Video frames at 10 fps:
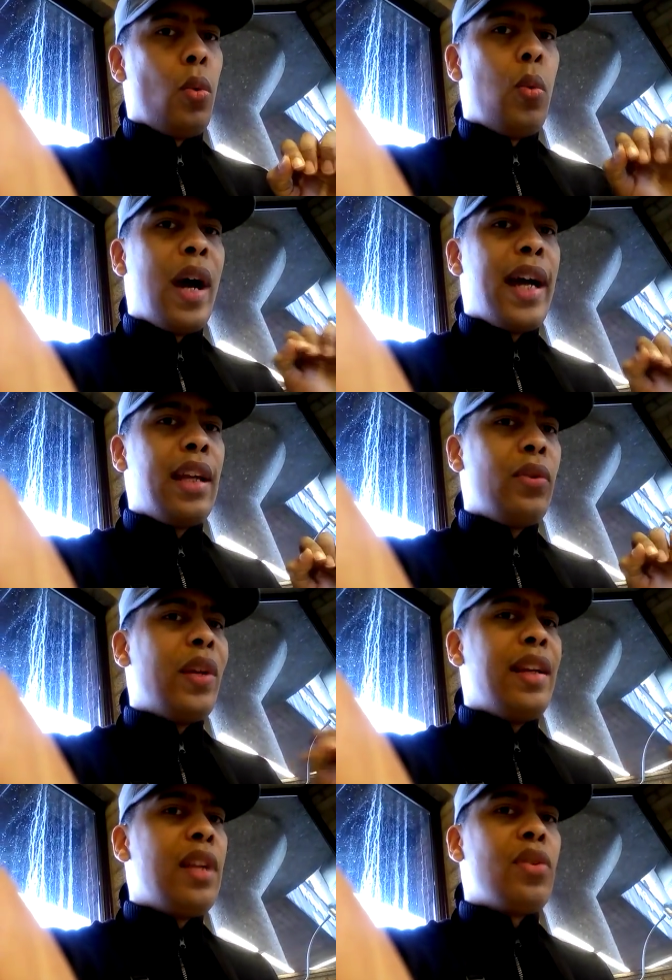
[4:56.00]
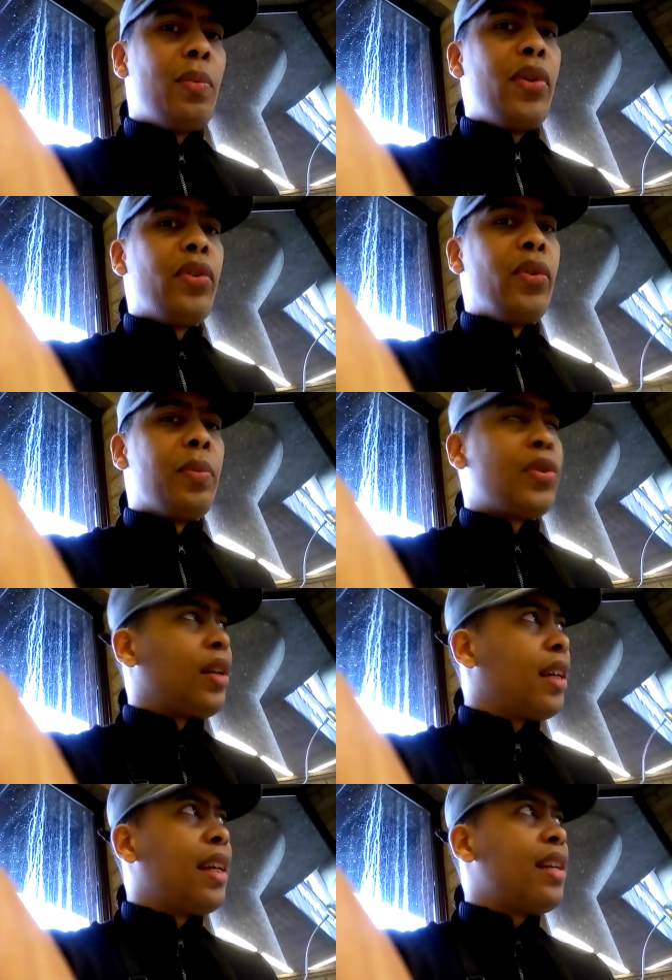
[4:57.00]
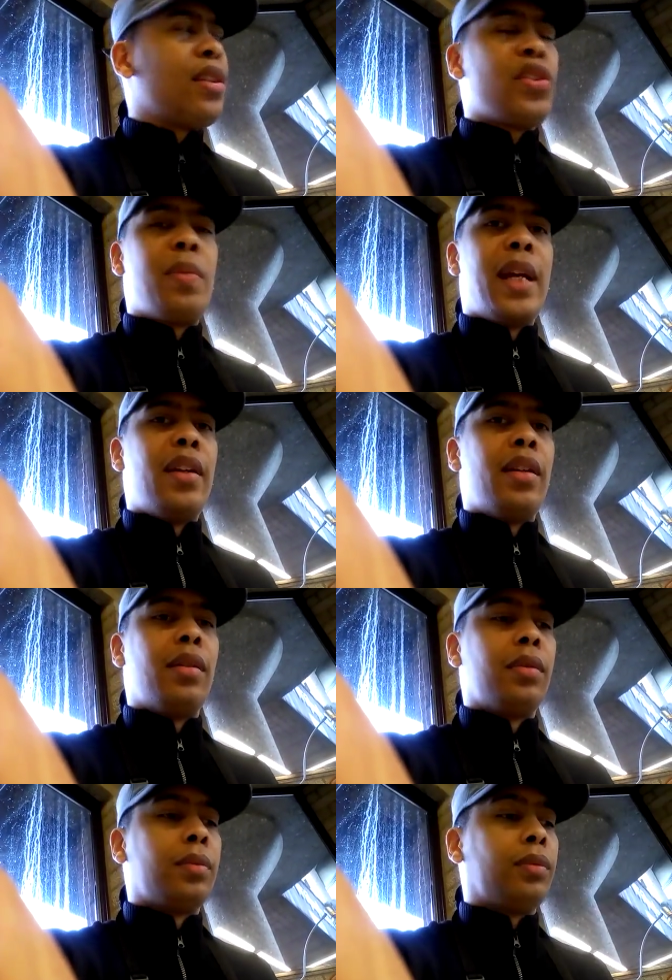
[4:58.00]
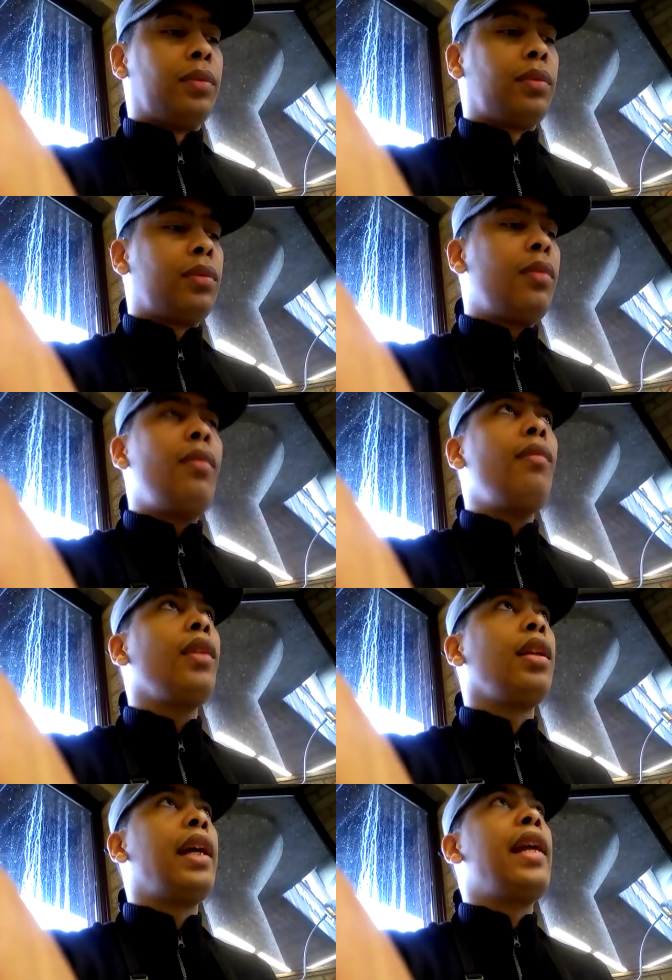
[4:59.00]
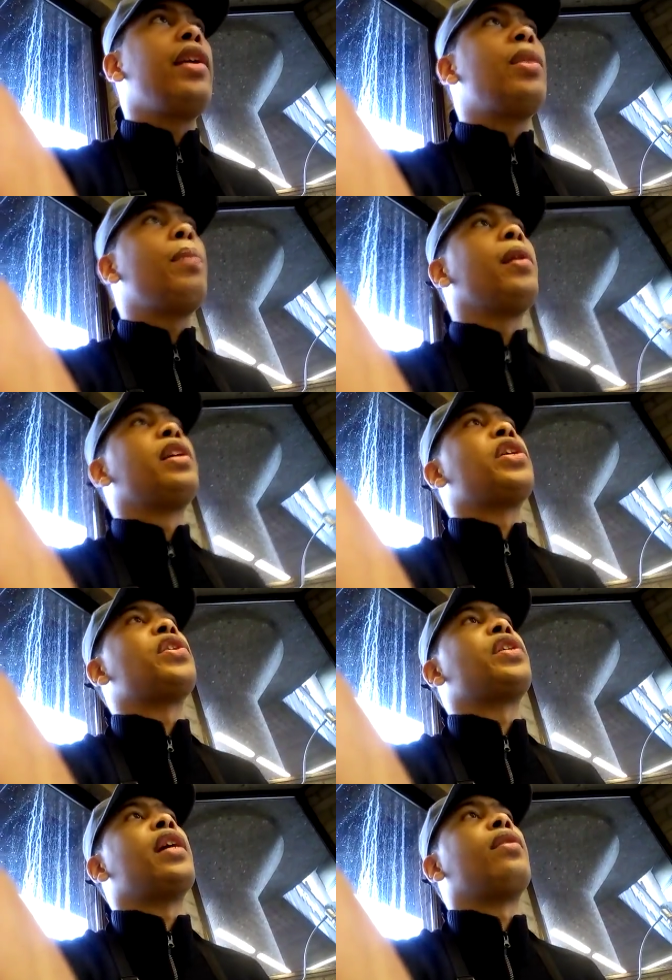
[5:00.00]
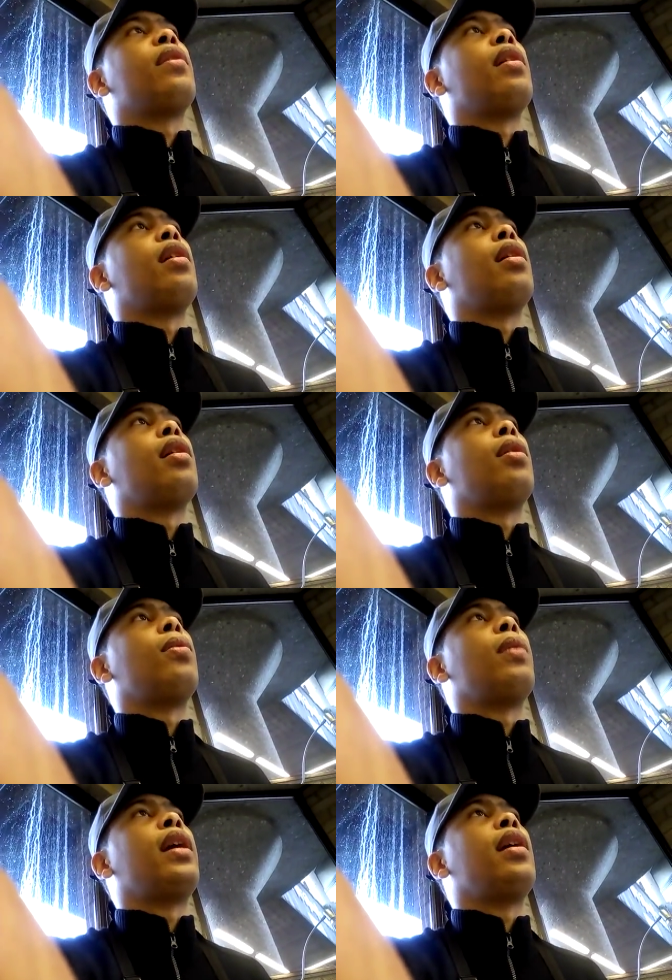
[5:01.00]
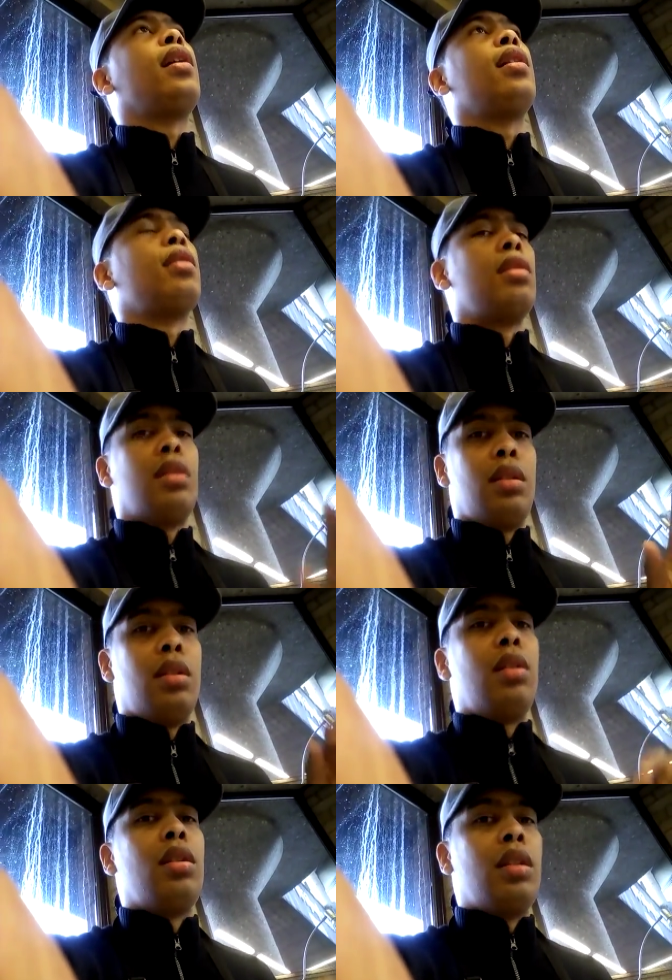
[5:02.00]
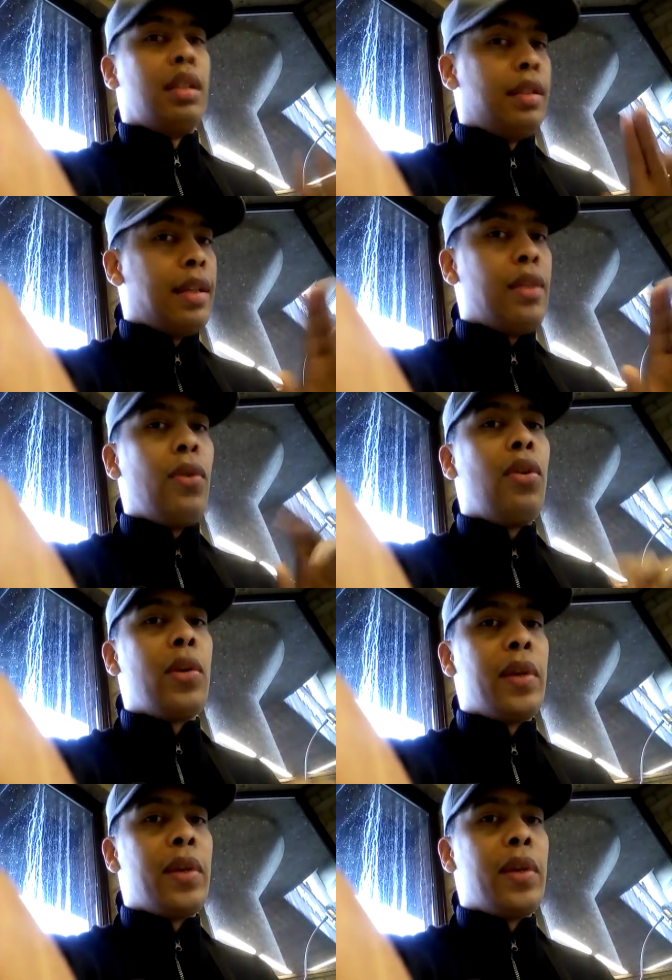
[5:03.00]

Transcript: Why do they need support groups in such a manner? And the young politician said, uh, well, then the older